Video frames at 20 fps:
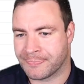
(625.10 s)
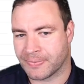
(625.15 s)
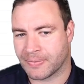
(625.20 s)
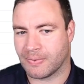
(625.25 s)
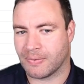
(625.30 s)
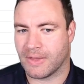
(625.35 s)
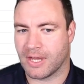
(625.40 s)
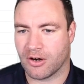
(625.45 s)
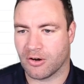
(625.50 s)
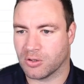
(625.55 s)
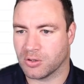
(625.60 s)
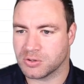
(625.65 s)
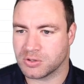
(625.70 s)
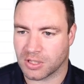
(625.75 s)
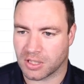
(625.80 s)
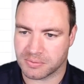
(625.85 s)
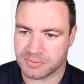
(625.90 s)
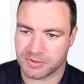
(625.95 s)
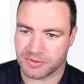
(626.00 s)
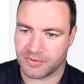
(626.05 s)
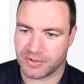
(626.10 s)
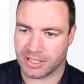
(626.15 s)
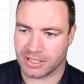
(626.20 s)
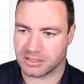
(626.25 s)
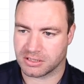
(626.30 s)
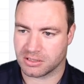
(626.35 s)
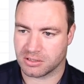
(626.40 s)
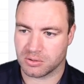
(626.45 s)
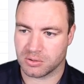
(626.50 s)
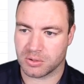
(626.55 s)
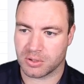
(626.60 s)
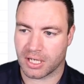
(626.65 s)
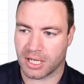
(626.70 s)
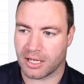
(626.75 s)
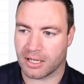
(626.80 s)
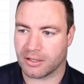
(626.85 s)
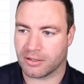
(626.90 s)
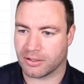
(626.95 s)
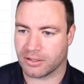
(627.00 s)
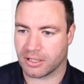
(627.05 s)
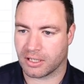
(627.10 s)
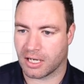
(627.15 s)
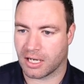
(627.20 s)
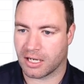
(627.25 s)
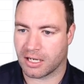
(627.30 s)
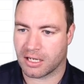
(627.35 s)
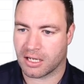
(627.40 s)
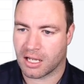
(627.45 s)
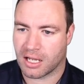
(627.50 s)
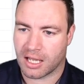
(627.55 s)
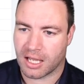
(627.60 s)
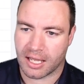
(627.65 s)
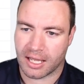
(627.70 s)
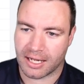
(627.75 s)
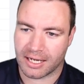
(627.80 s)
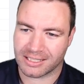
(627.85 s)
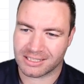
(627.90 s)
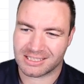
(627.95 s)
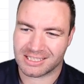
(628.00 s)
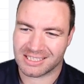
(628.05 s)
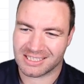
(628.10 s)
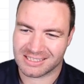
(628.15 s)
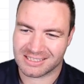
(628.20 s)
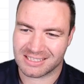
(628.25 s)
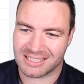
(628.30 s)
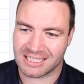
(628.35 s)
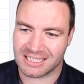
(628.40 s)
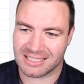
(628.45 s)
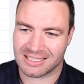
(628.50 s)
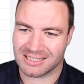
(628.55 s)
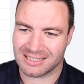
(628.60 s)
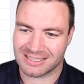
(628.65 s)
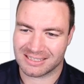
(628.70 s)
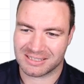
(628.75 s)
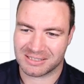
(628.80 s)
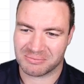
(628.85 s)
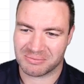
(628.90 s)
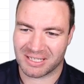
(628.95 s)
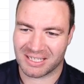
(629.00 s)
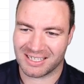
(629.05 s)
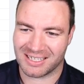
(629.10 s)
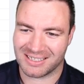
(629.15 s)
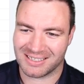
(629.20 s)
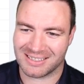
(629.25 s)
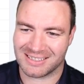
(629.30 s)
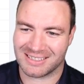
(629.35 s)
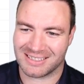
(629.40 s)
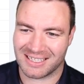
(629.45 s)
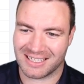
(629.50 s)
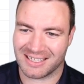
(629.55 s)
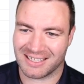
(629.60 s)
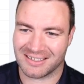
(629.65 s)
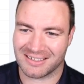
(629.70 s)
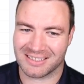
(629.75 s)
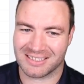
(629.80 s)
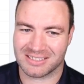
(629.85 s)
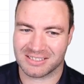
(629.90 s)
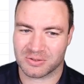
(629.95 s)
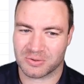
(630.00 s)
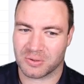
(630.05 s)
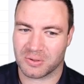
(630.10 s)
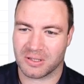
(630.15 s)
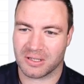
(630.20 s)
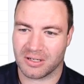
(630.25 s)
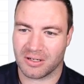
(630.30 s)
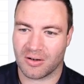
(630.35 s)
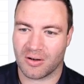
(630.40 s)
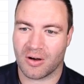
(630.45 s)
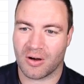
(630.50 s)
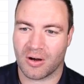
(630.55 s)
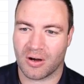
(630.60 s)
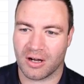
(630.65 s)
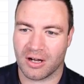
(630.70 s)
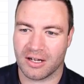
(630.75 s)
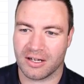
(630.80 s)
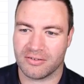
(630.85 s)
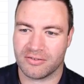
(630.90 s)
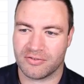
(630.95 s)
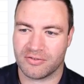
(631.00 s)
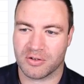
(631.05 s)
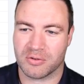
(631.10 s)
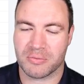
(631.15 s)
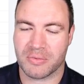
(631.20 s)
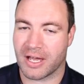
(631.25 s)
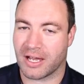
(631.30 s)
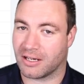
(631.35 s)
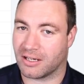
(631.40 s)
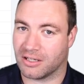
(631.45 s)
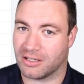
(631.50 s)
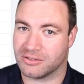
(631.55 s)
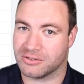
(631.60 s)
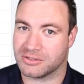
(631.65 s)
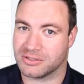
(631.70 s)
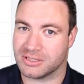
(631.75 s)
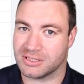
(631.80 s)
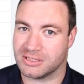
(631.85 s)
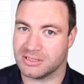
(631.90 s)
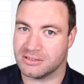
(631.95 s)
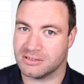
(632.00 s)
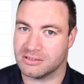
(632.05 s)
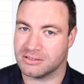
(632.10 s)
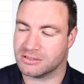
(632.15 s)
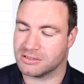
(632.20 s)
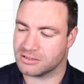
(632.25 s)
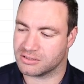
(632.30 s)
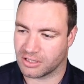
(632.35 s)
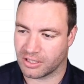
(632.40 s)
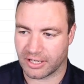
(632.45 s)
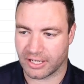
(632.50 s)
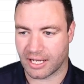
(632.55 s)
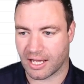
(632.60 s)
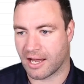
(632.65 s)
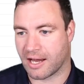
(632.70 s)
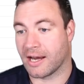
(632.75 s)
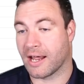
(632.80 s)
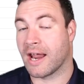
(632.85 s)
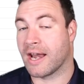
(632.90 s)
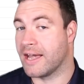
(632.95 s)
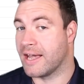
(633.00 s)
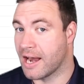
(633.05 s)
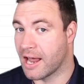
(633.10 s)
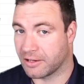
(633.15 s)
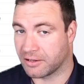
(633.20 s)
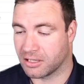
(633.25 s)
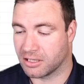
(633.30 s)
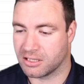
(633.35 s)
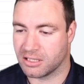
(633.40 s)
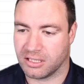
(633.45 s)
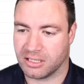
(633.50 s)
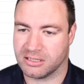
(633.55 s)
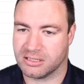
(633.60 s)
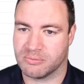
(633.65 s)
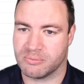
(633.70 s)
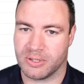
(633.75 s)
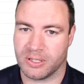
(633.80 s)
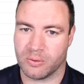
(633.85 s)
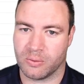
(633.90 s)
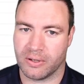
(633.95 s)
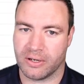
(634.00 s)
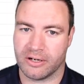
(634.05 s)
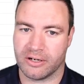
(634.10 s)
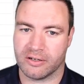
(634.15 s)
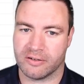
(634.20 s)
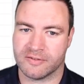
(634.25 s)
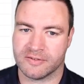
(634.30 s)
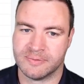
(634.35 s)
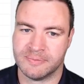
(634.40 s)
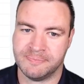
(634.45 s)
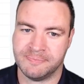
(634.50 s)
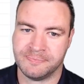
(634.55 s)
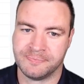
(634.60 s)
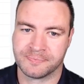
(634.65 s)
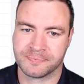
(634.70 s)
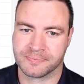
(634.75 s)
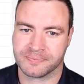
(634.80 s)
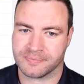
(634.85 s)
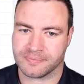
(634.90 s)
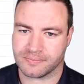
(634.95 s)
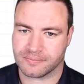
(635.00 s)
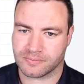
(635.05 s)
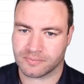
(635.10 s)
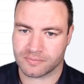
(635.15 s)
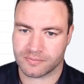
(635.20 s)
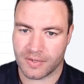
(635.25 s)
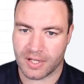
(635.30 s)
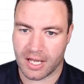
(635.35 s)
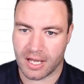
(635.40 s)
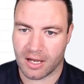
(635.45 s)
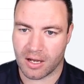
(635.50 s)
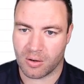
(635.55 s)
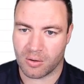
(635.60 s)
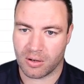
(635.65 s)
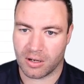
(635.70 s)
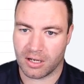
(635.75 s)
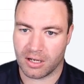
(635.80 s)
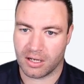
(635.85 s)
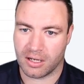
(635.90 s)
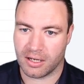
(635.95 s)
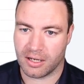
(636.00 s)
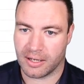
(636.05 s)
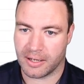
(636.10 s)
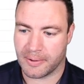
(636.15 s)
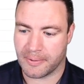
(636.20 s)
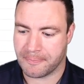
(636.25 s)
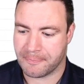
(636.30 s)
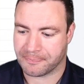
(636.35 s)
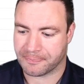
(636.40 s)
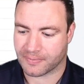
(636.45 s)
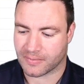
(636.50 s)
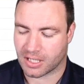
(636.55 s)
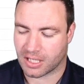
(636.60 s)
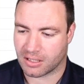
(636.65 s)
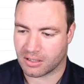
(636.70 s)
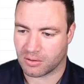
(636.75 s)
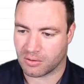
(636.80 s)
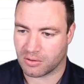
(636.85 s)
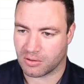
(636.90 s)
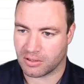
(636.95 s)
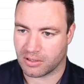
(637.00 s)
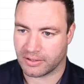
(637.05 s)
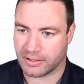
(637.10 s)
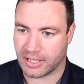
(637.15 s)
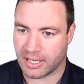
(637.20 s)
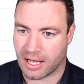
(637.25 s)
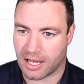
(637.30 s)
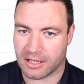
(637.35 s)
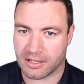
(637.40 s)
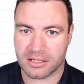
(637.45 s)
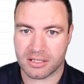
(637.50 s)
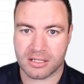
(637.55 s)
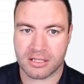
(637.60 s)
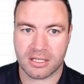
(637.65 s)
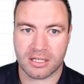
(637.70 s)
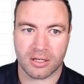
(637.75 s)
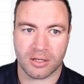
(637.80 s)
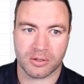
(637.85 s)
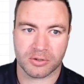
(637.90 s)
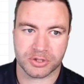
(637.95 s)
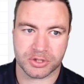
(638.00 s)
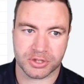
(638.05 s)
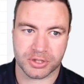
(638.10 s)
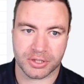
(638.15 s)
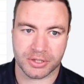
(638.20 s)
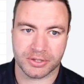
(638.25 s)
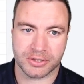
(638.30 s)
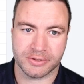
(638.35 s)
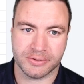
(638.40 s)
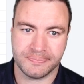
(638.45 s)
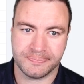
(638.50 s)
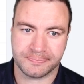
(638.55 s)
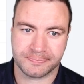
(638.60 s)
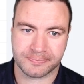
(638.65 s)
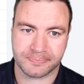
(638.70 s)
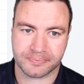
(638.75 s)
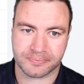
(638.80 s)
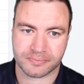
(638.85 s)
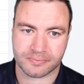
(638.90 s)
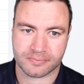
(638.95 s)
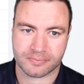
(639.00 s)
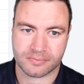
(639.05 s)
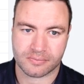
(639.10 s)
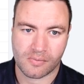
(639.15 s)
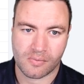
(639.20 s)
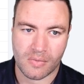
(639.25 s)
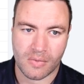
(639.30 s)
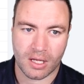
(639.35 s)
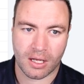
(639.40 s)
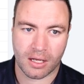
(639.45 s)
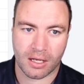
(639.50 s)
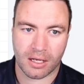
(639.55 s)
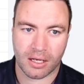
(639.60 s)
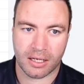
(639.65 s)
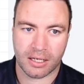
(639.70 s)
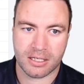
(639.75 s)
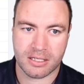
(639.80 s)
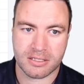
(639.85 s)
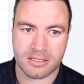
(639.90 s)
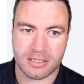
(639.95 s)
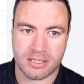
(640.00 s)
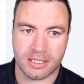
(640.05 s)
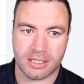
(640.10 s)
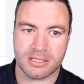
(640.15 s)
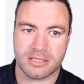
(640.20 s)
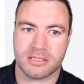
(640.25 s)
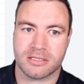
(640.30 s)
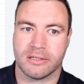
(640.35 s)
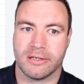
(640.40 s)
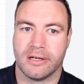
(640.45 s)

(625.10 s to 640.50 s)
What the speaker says: There are all types of things to look at, okay? And as you can see, the domain count is quite high from that country. So again, another thing to be aware of. Now, the other thing I'll show you is this.